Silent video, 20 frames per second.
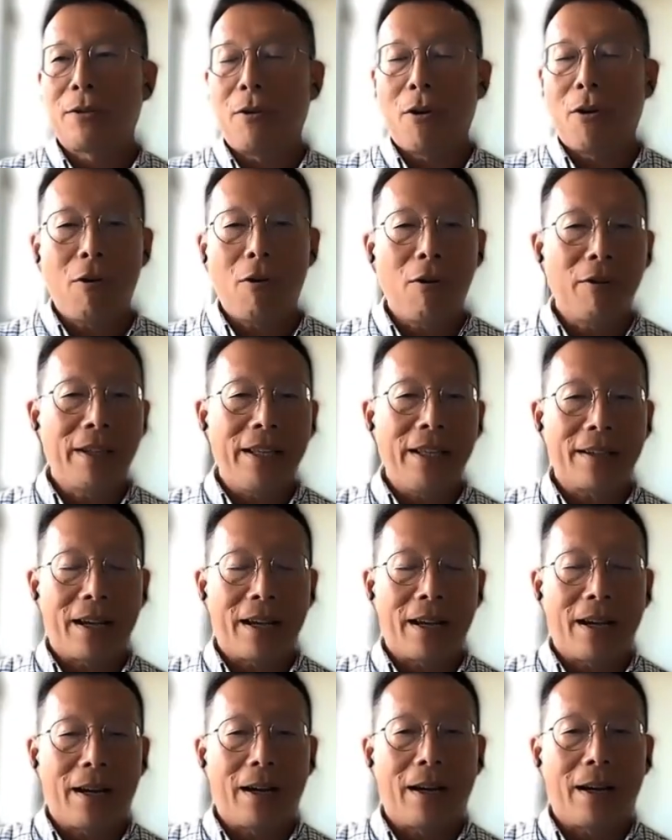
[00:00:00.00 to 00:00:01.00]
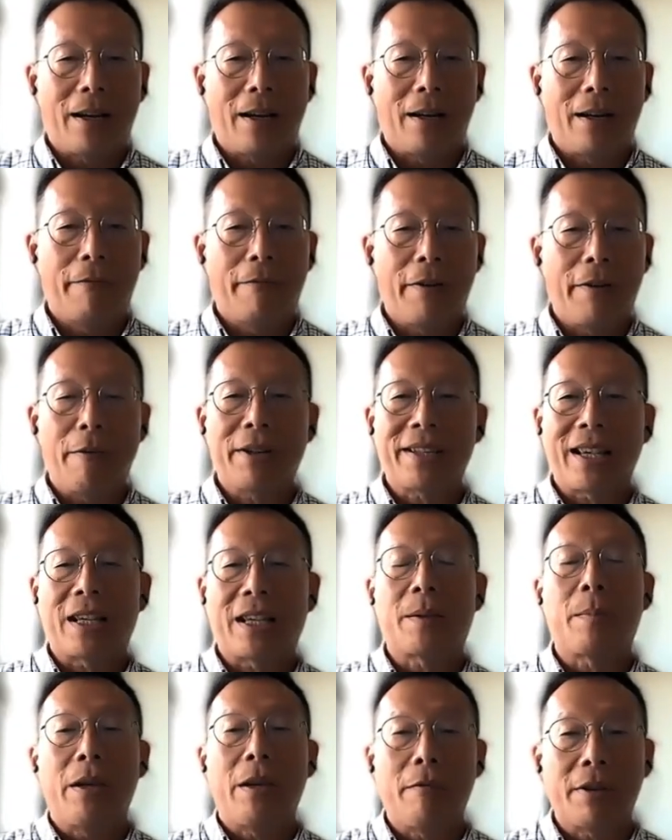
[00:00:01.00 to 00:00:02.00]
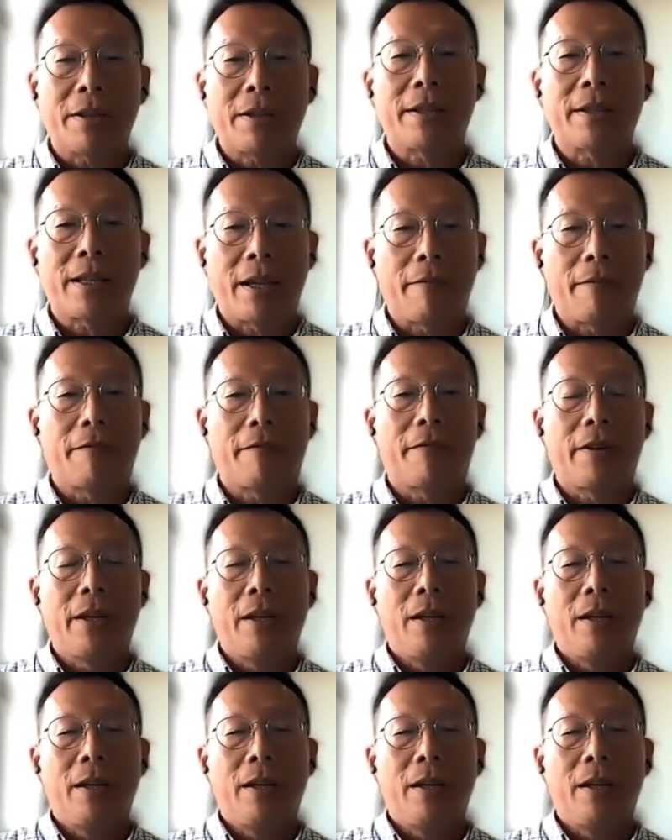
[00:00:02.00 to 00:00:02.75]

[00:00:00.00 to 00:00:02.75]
So all these are various experiences that